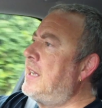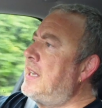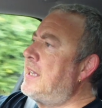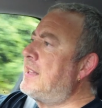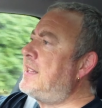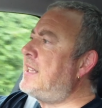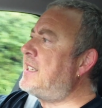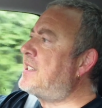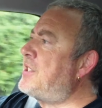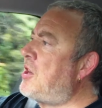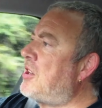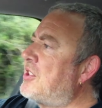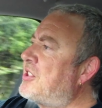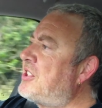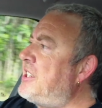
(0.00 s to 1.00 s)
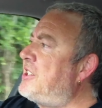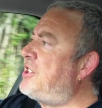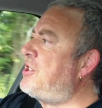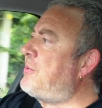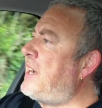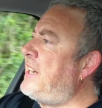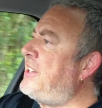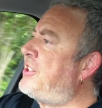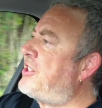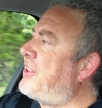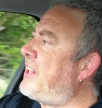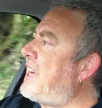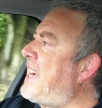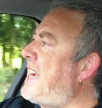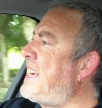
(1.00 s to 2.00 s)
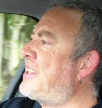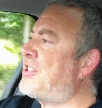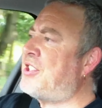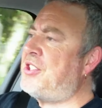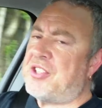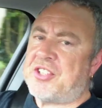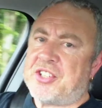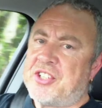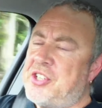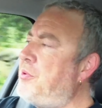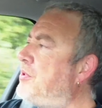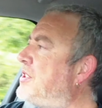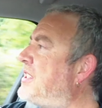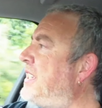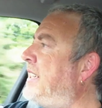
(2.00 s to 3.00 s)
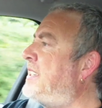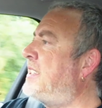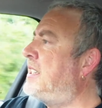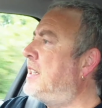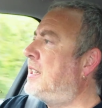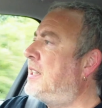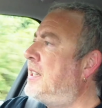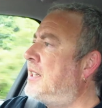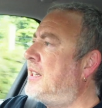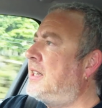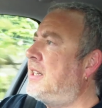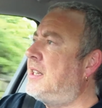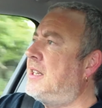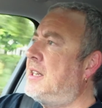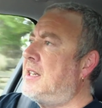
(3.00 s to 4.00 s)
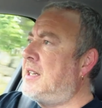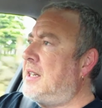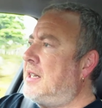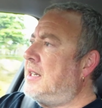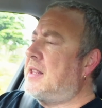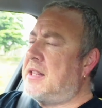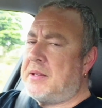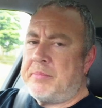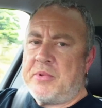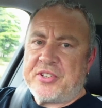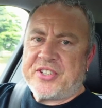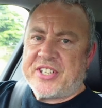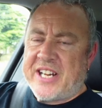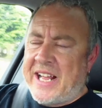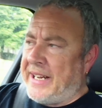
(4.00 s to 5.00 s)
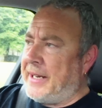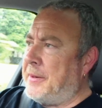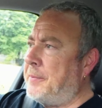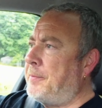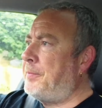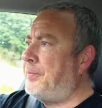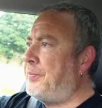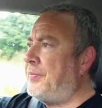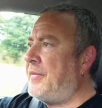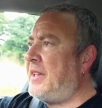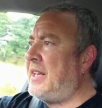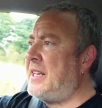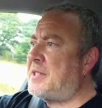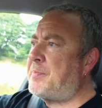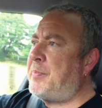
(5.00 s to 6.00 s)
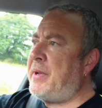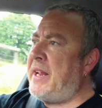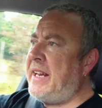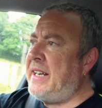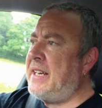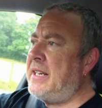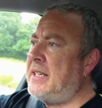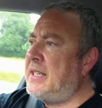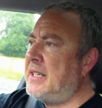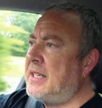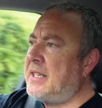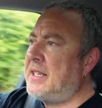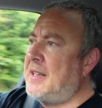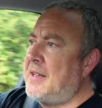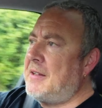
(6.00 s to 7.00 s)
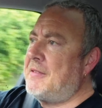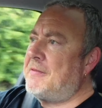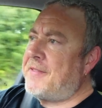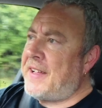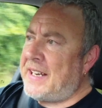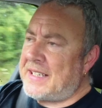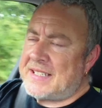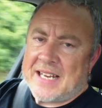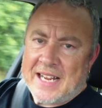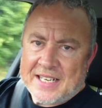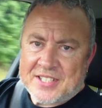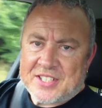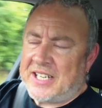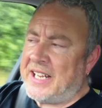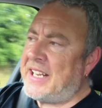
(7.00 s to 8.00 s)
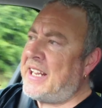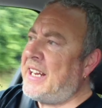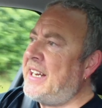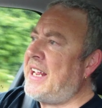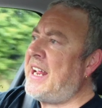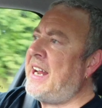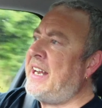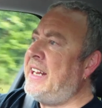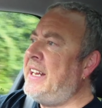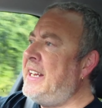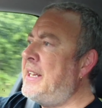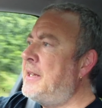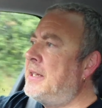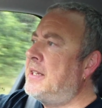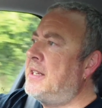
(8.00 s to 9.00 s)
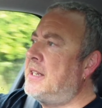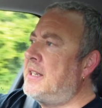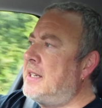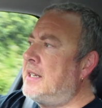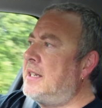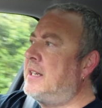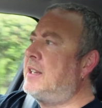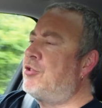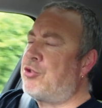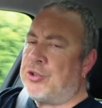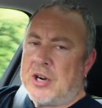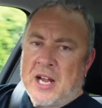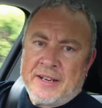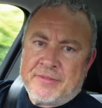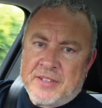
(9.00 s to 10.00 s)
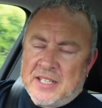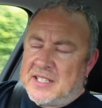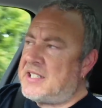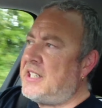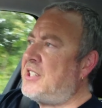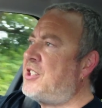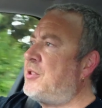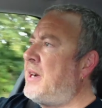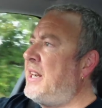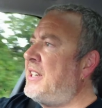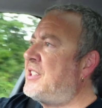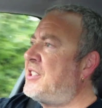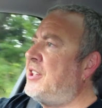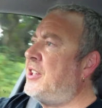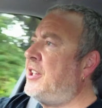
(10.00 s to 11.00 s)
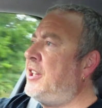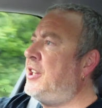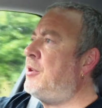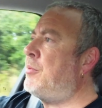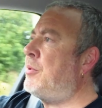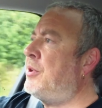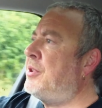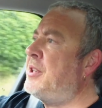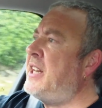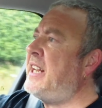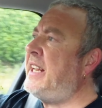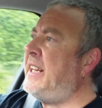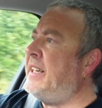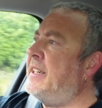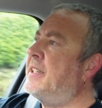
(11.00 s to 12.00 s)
There's not a situation that hasn't suited the Mustang. It's been fantastic in any driving situation that you would need.